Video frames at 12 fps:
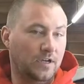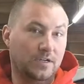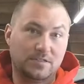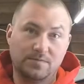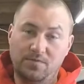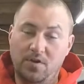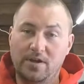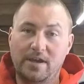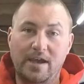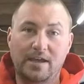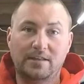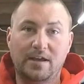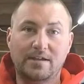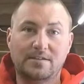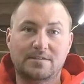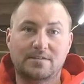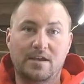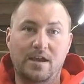some foggy
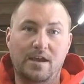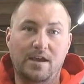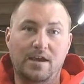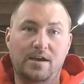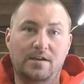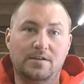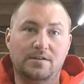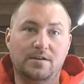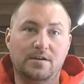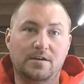headlights and